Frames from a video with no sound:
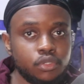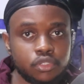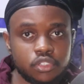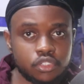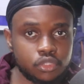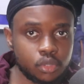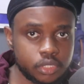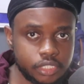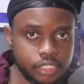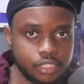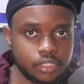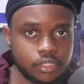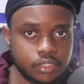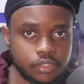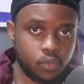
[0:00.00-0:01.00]
going to
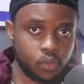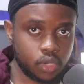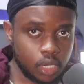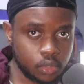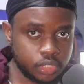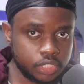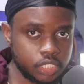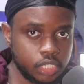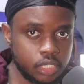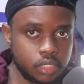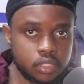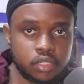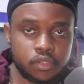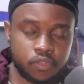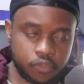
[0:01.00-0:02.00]
succeed, what I'll
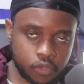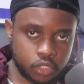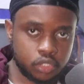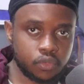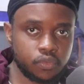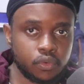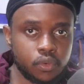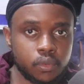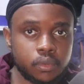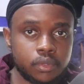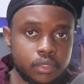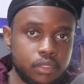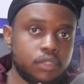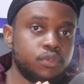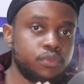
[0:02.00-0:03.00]
say is first of all,
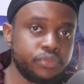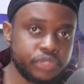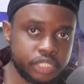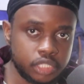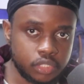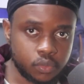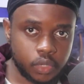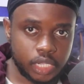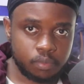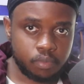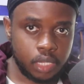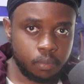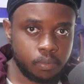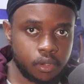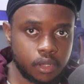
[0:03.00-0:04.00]
read the white
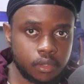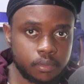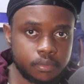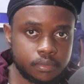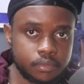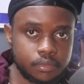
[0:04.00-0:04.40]
paper